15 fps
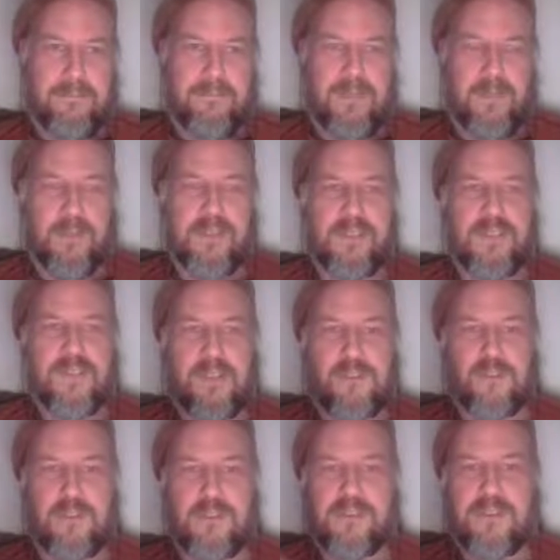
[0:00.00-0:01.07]
which is that
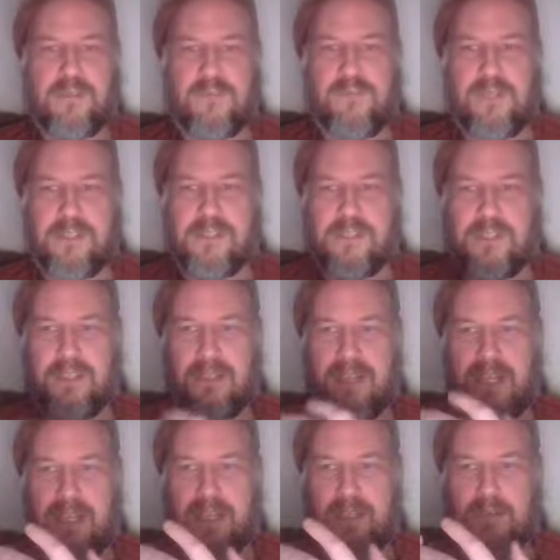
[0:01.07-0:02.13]
structure and
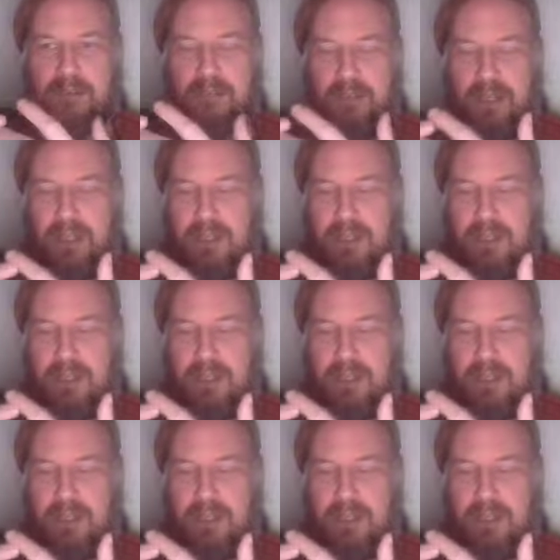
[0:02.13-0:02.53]
function have,